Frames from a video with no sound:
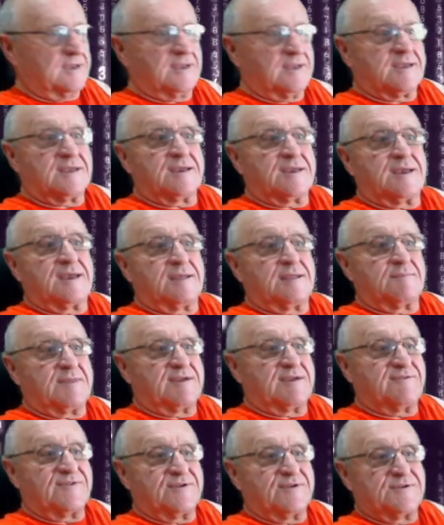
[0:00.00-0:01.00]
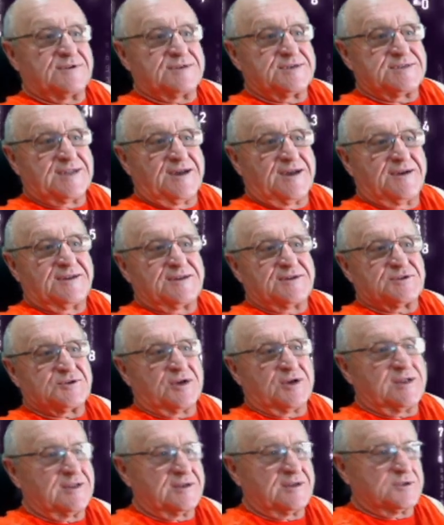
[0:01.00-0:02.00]
Uh, and my phone is now in a
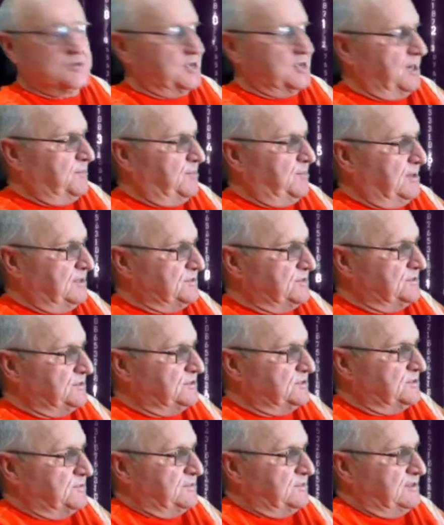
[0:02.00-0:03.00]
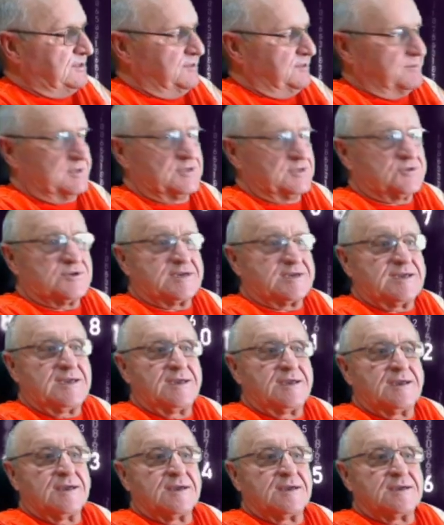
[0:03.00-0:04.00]
tri little tripod, so it's a, bit, a little bit
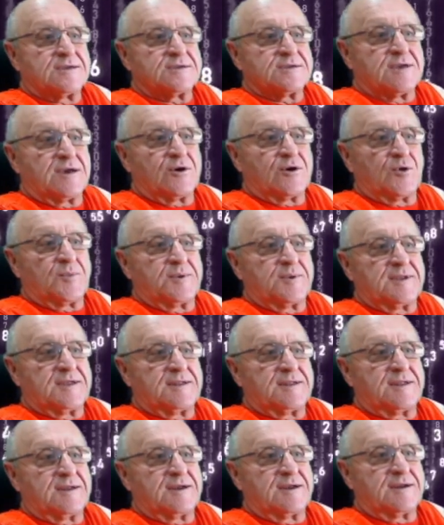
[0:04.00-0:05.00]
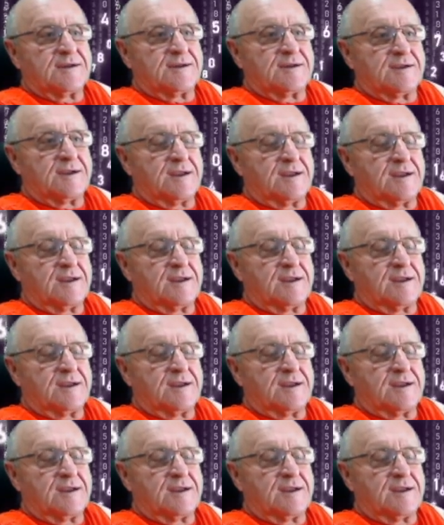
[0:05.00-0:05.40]
tricky. So I open it there.